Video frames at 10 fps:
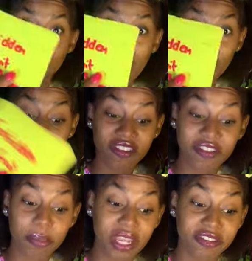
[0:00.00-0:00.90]
And we have
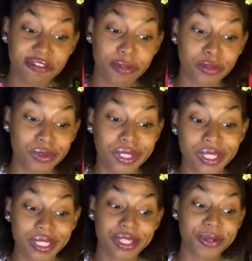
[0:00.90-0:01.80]
forbidden
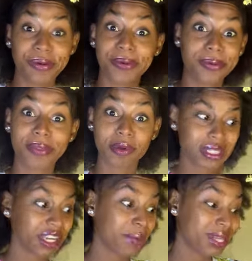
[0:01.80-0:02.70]
fruits. So those
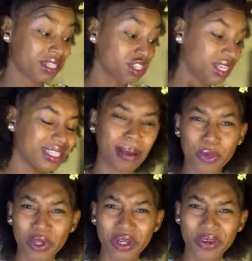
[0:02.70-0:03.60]
are your messages. I'm
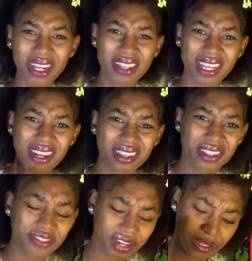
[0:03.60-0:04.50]
doing the readings a little
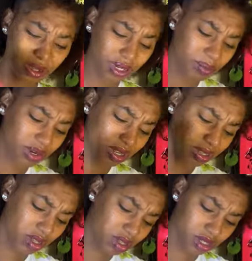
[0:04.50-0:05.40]
different now,
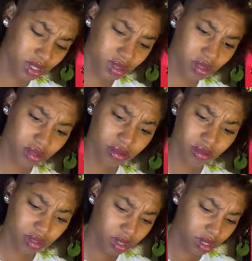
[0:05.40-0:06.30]
Libra. So
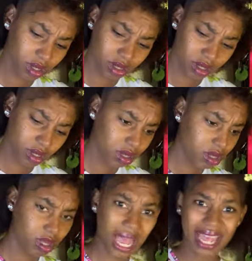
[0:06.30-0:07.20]

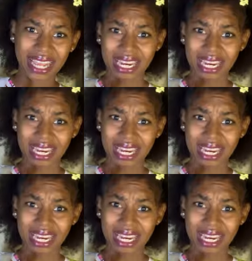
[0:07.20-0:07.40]
I ain't